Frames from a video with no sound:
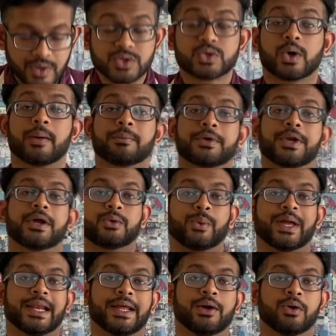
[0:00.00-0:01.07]
So I'm gonna
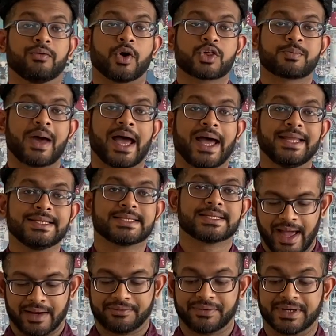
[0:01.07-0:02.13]
quickly go wash my hands
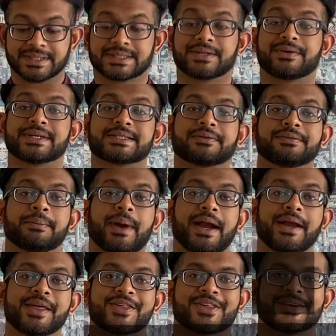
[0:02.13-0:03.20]
and finish the rest of the
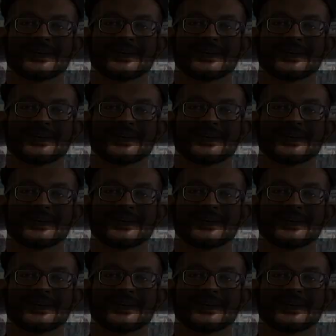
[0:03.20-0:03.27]
marination.